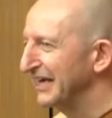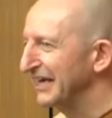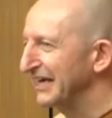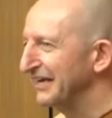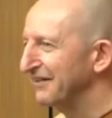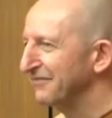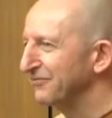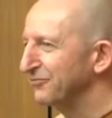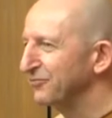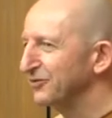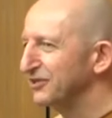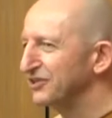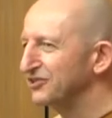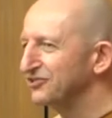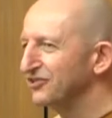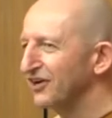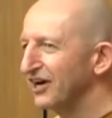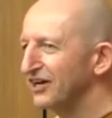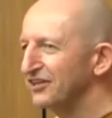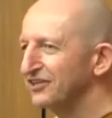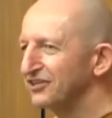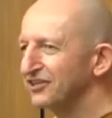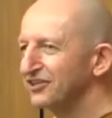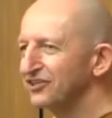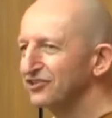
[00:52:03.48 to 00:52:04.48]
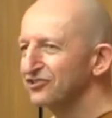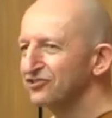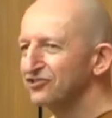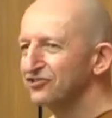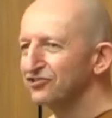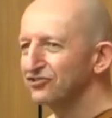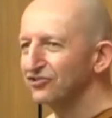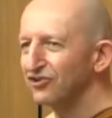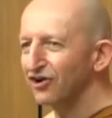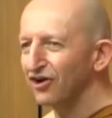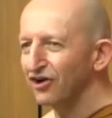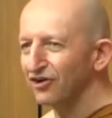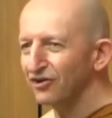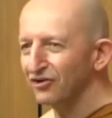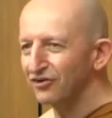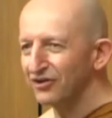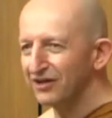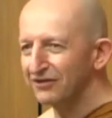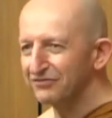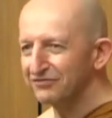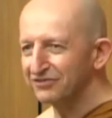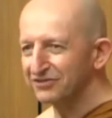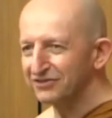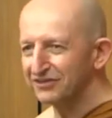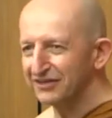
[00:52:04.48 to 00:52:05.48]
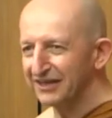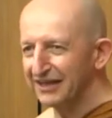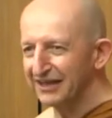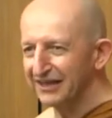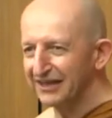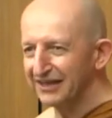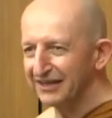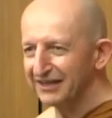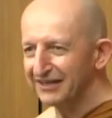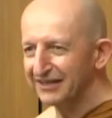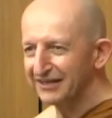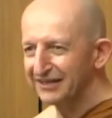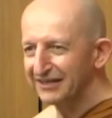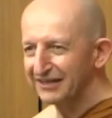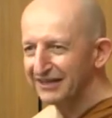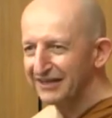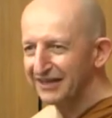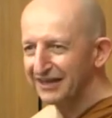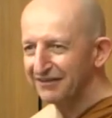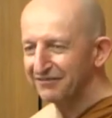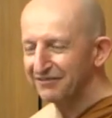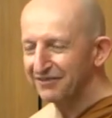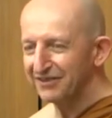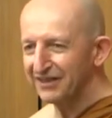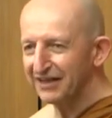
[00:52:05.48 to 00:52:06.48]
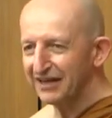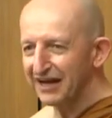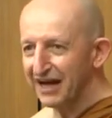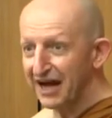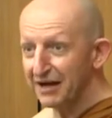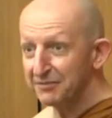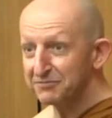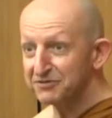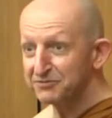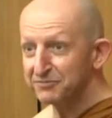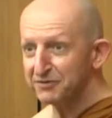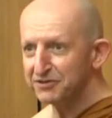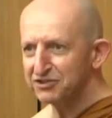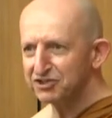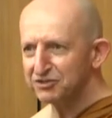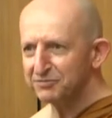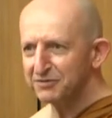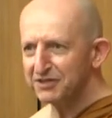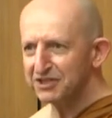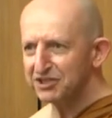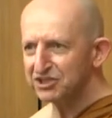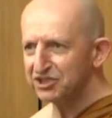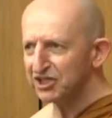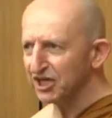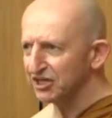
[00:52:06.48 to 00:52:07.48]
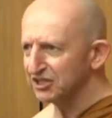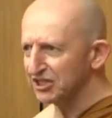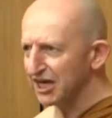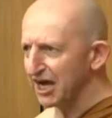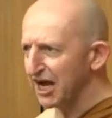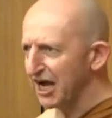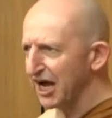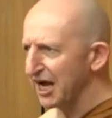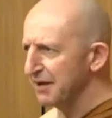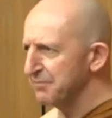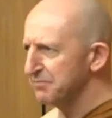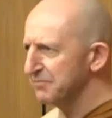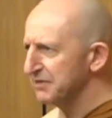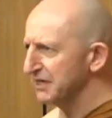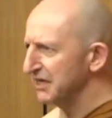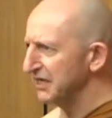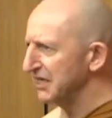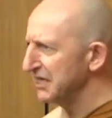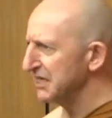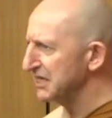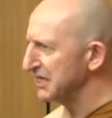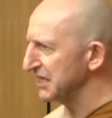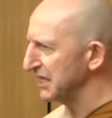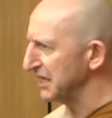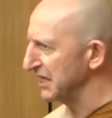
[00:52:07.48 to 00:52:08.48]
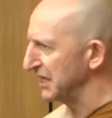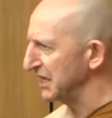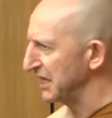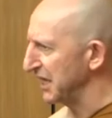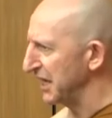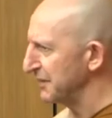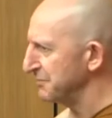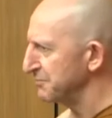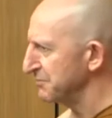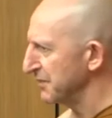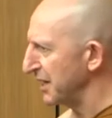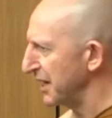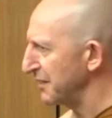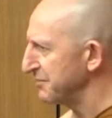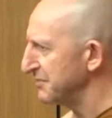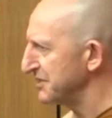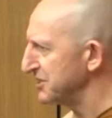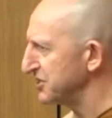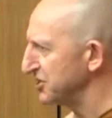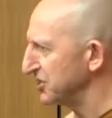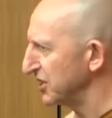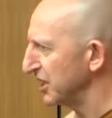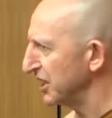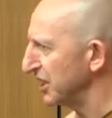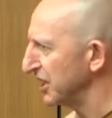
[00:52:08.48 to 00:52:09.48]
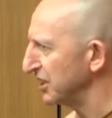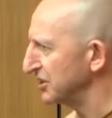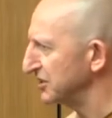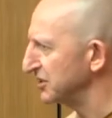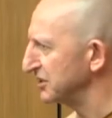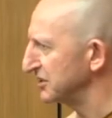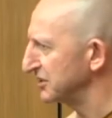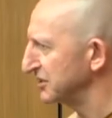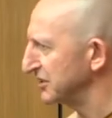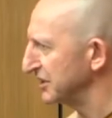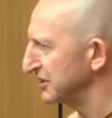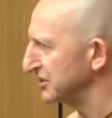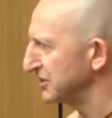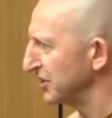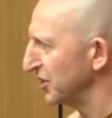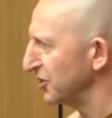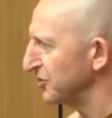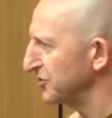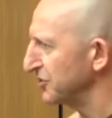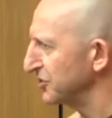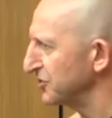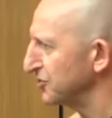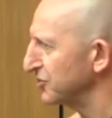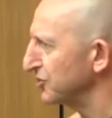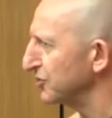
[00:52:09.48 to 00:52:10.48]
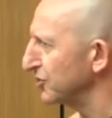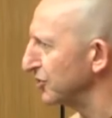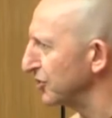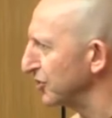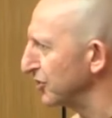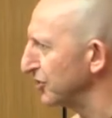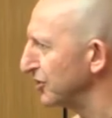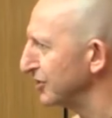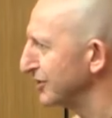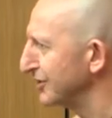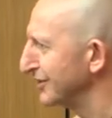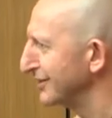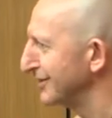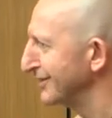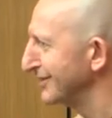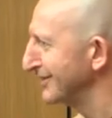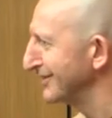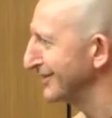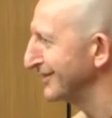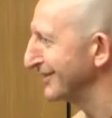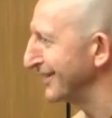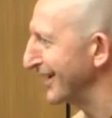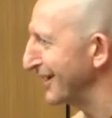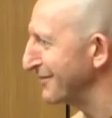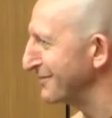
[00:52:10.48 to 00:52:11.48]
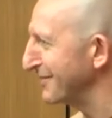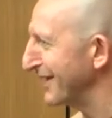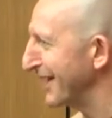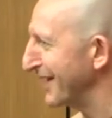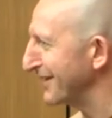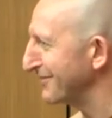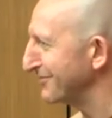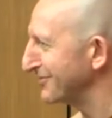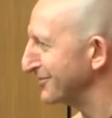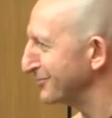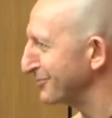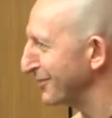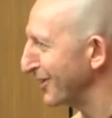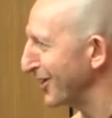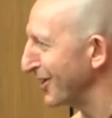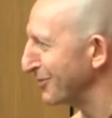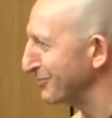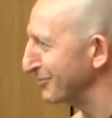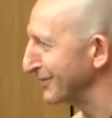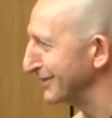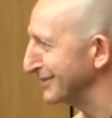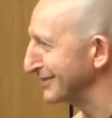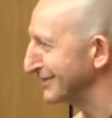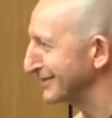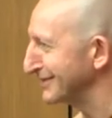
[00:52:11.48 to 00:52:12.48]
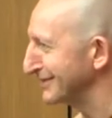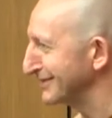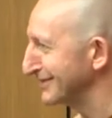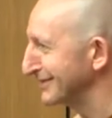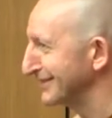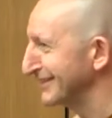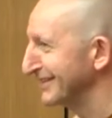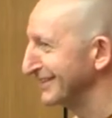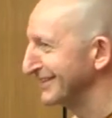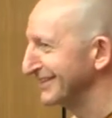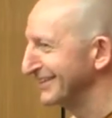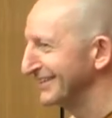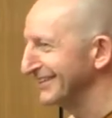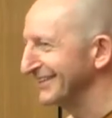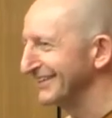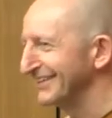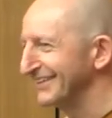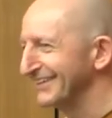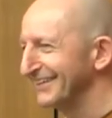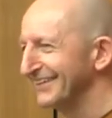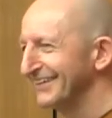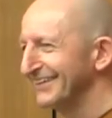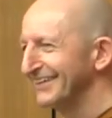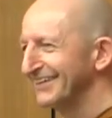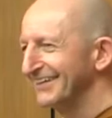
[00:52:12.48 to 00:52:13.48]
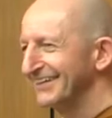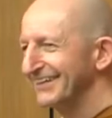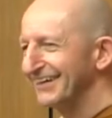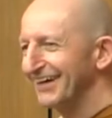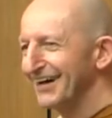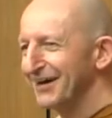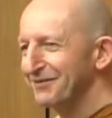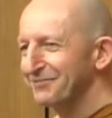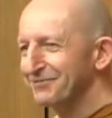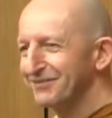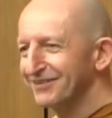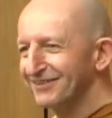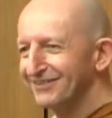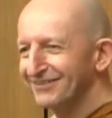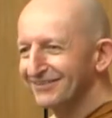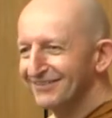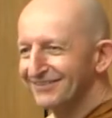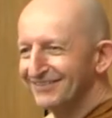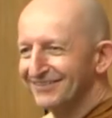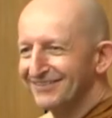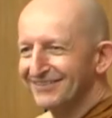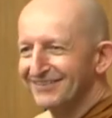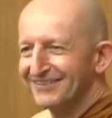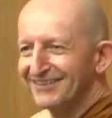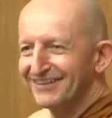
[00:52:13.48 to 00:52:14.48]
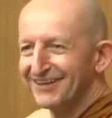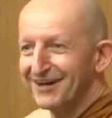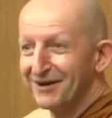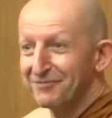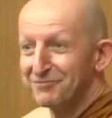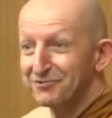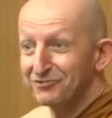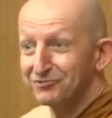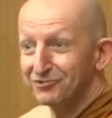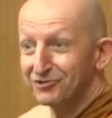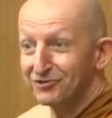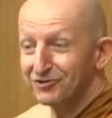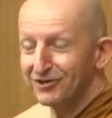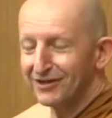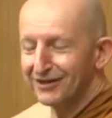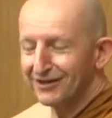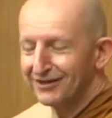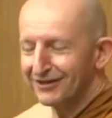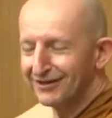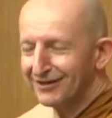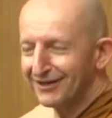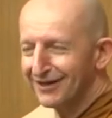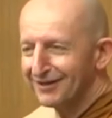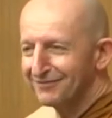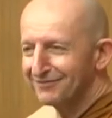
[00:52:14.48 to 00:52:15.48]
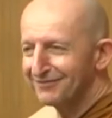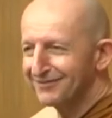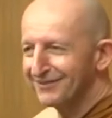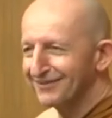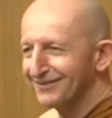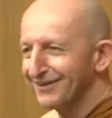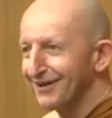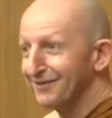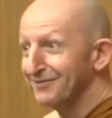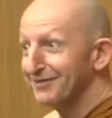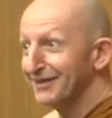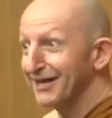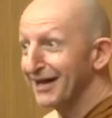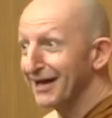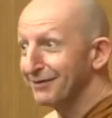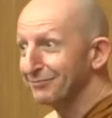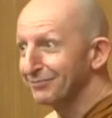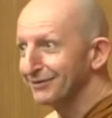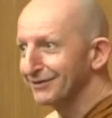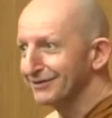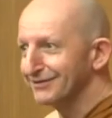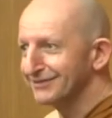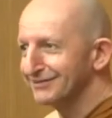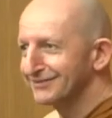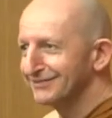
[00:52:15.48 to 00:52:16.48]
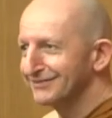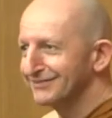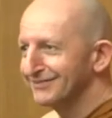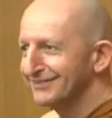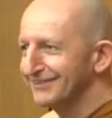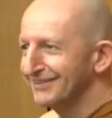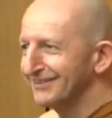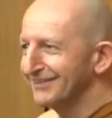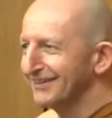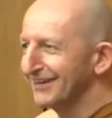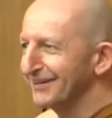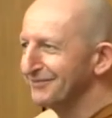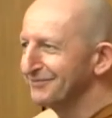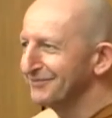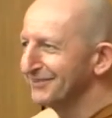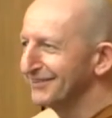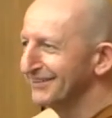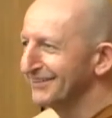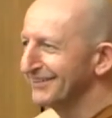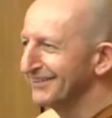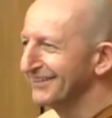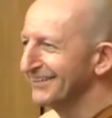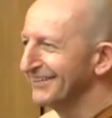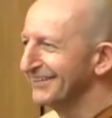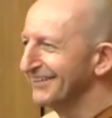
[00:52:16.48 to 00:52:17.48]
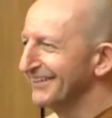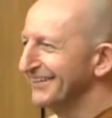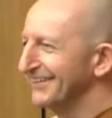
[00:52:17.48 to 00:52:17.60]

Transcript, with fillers: if we try to control everything, if you think I'm supposed to be in charge, I, am the leader here, I'm I'm in charge. It says it on the door. You know, I'm the head of department. Yeah, I'm the yeah I'm the ruler. I'm the I'm the abbot. Yeah, I'm the